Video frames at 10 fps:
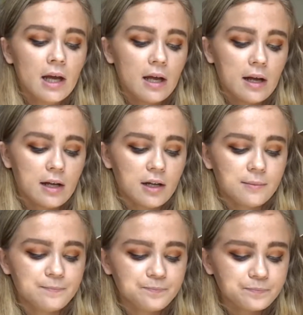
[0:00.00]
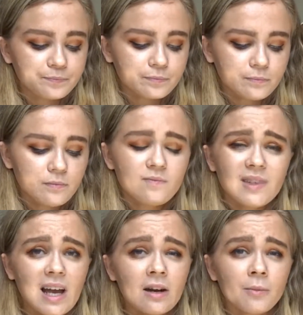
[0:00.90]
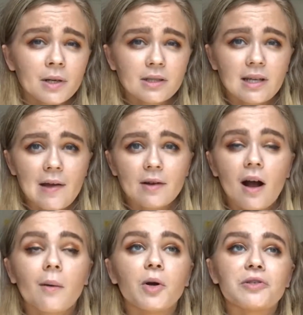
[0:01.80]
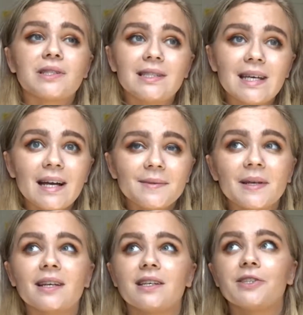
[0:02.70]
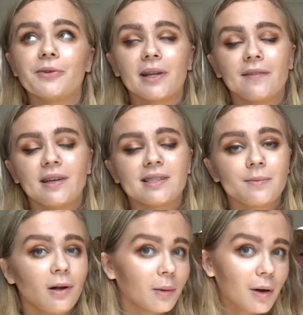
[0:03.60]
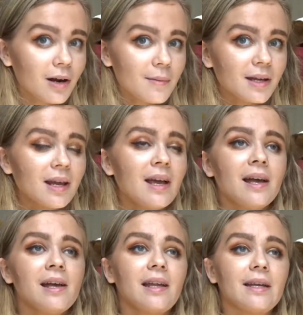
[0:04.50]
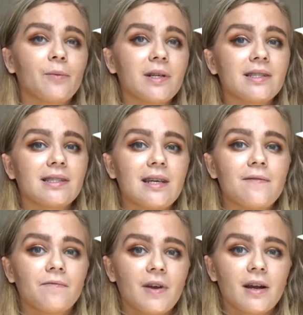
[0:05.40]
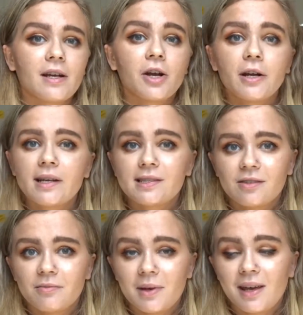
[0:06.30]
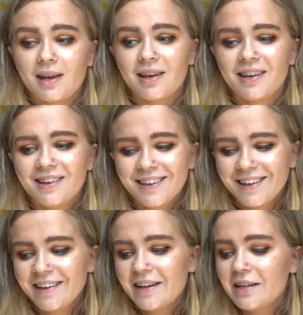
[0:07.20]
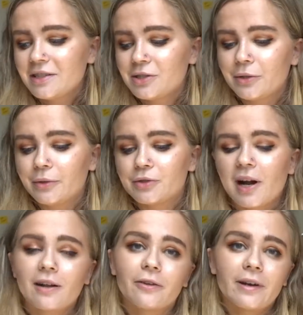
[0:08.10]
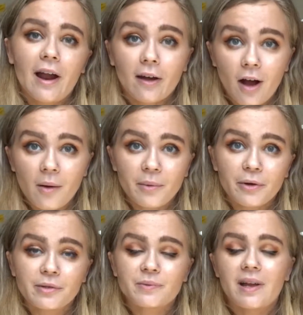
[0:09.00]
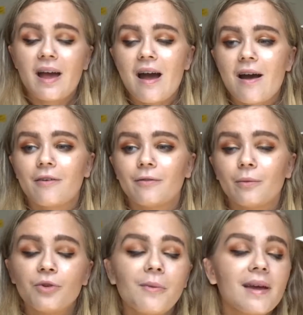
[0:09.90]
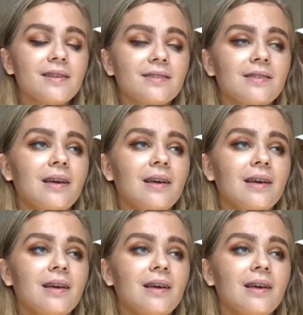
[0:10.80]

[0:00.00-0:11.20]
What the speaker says: I don't personally have a compost yet because I do live in a small apartment, and it wouldn't seem very courteous of me to try to learn how to compost when I have roommates,